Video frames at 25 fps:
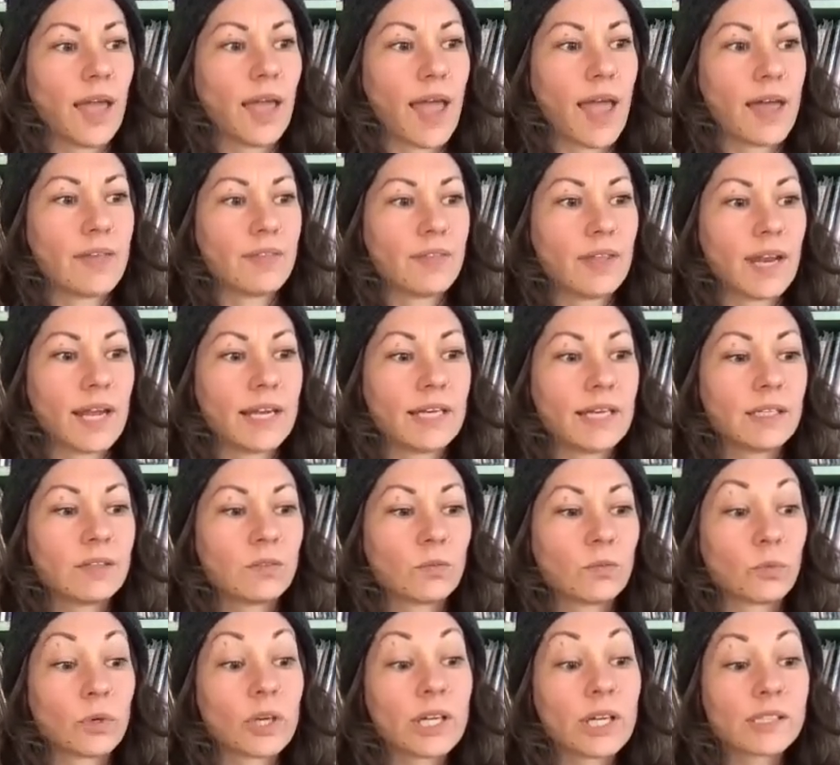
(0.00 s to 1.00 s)
And then I
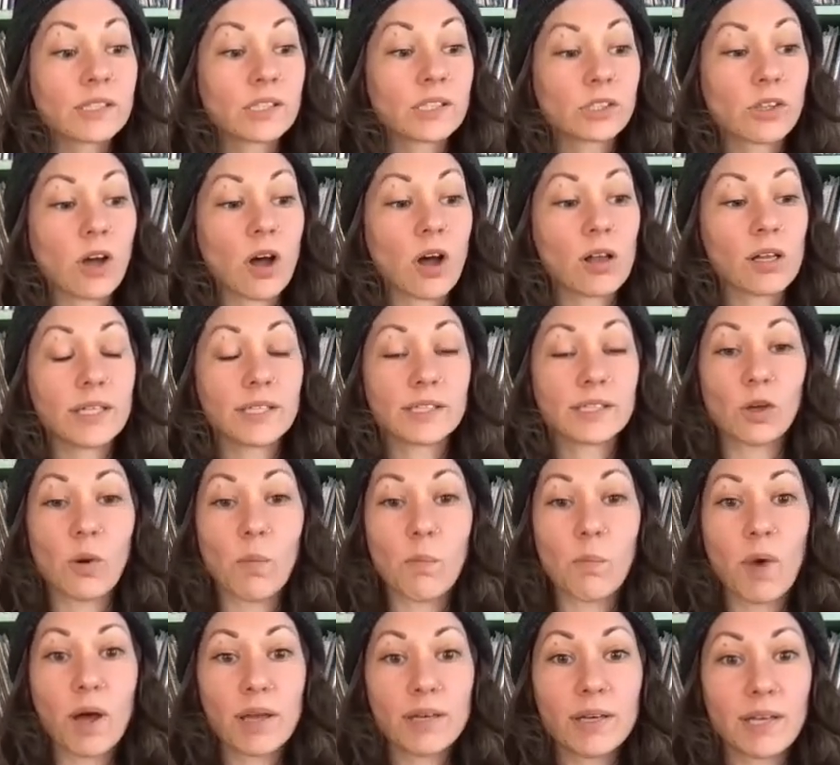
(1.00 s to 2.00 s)
didn't reinstall it until
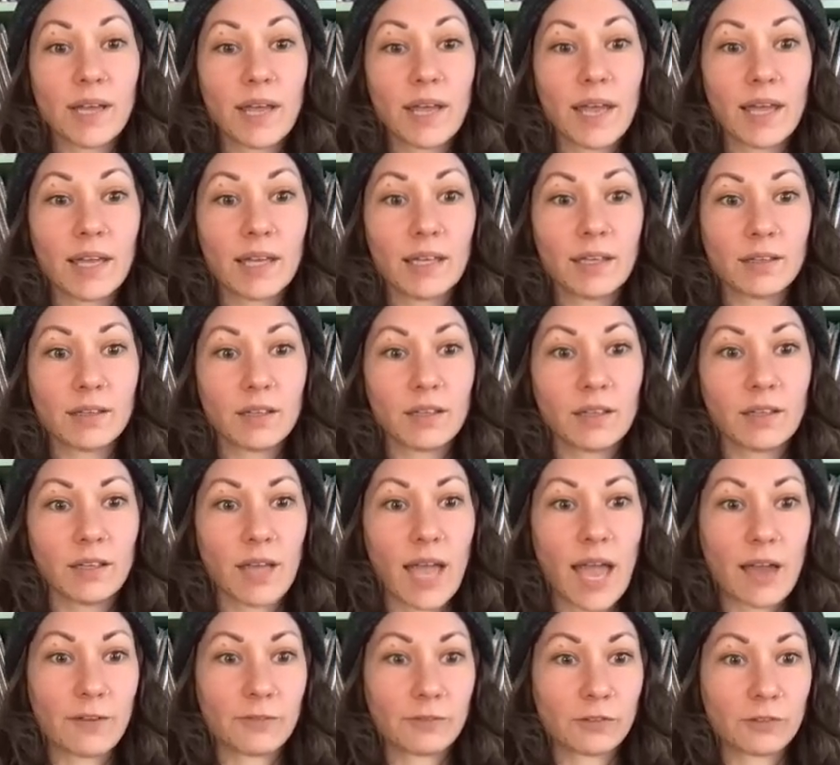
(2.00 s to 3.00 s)
Monday
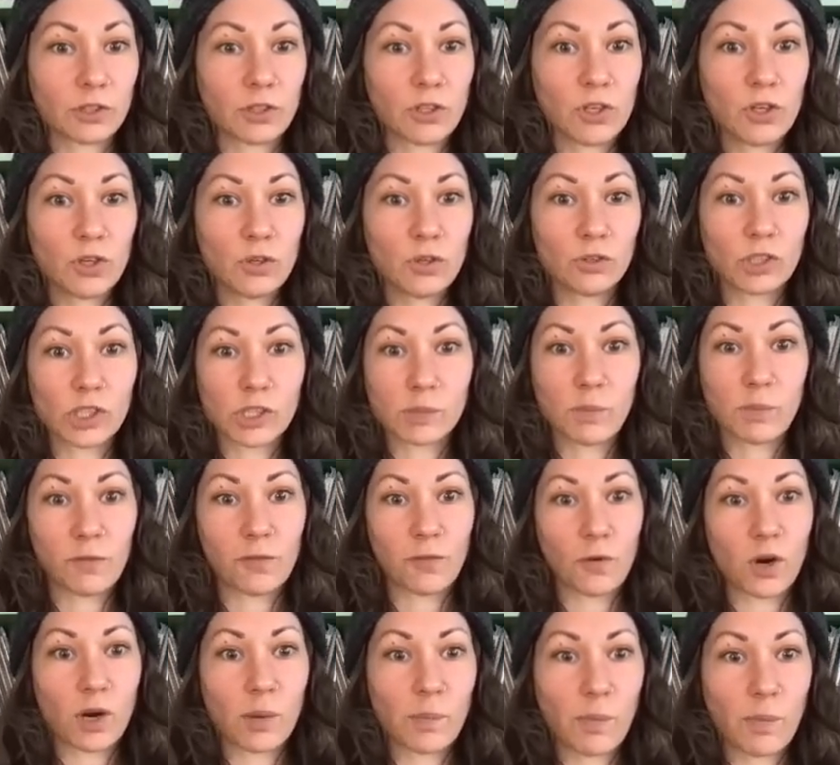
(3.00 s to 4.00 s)
afternoon, just
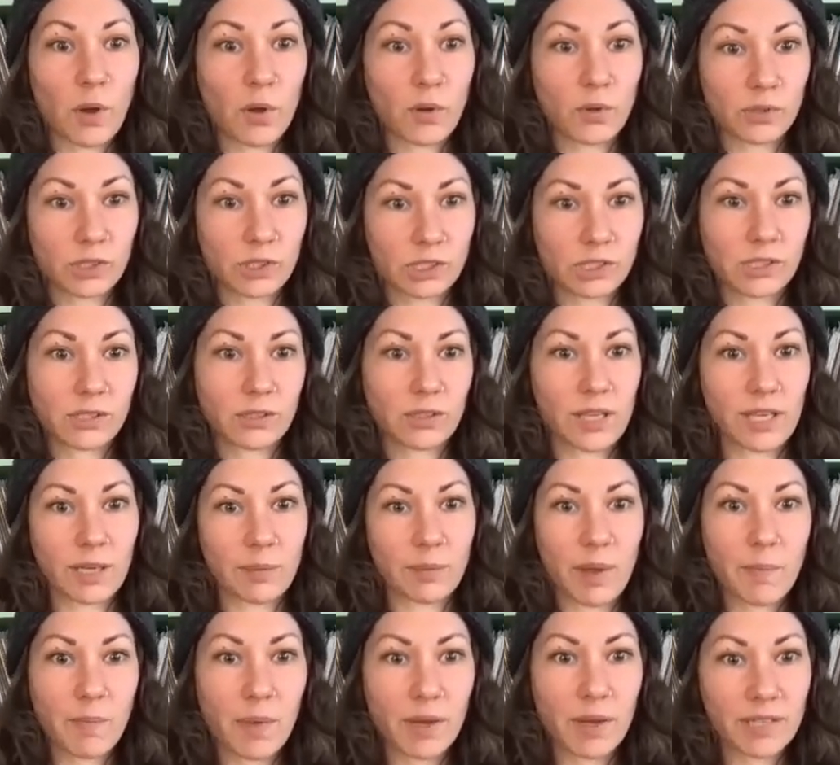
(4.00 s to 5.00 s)
before a post, like
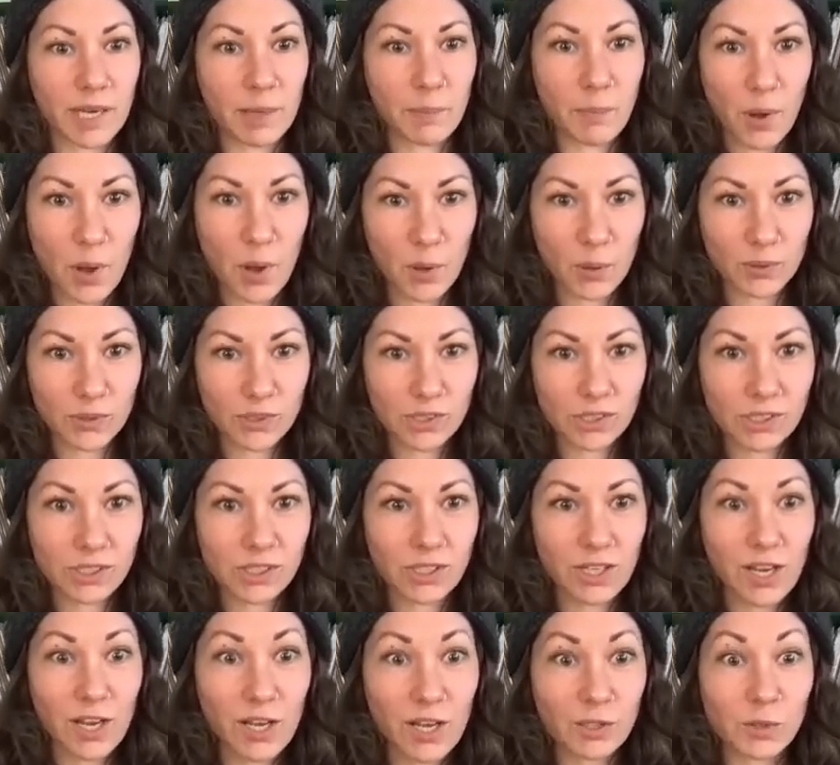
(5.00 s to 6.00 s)
my Monday post.
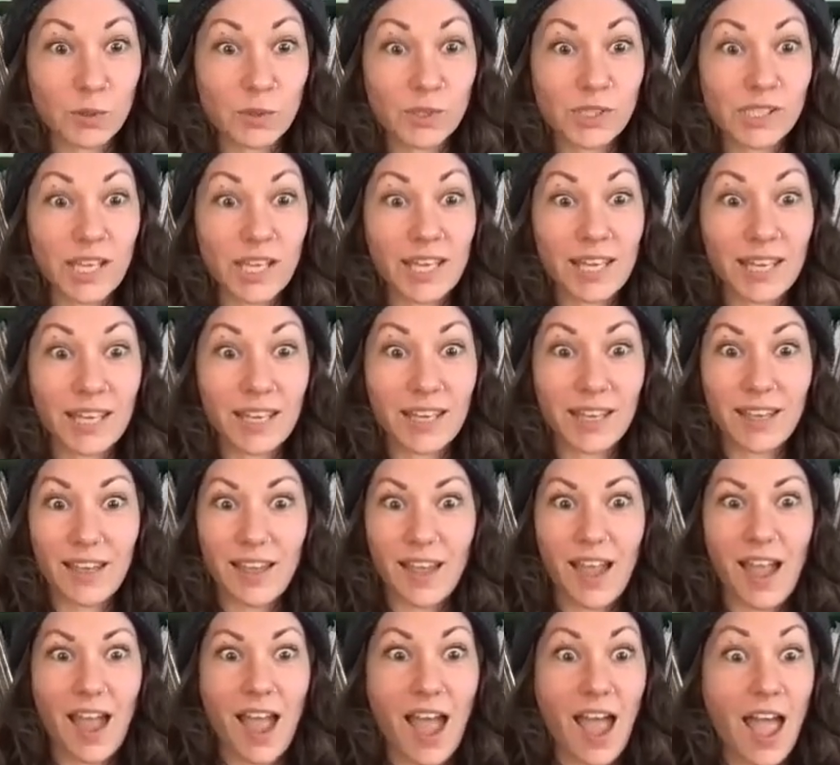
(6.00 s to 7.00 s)
So it was like,
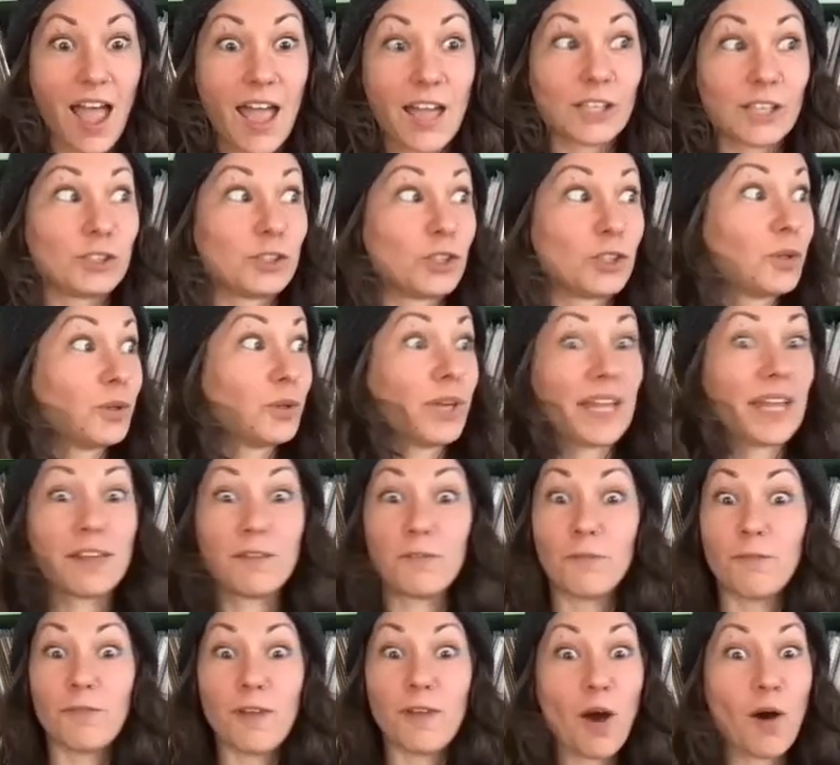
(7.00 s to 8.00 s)
dude,
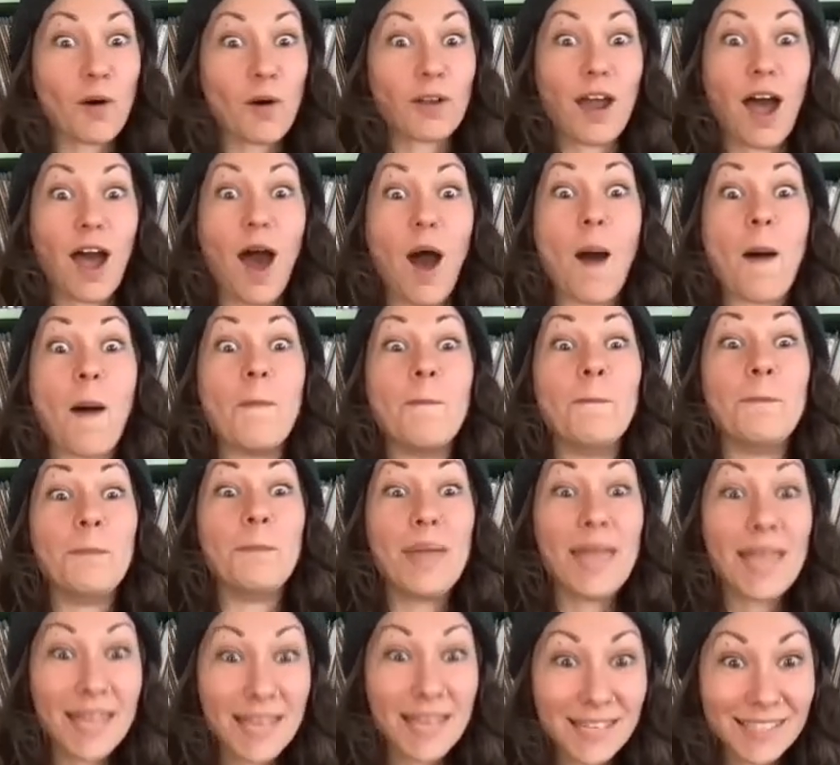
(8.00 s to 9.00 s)
it felt
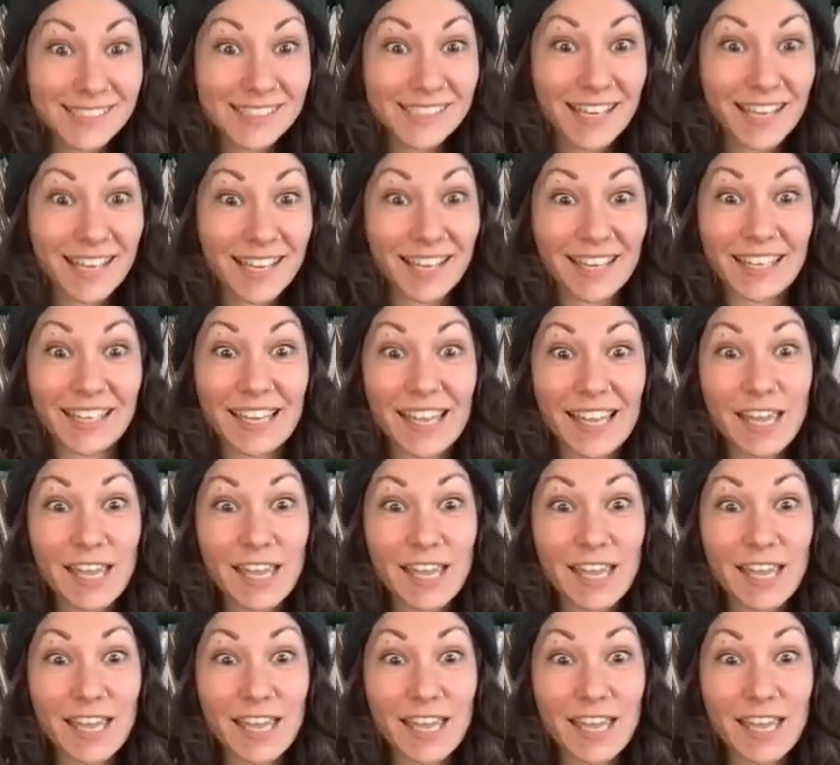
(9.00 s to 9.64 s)
amazing.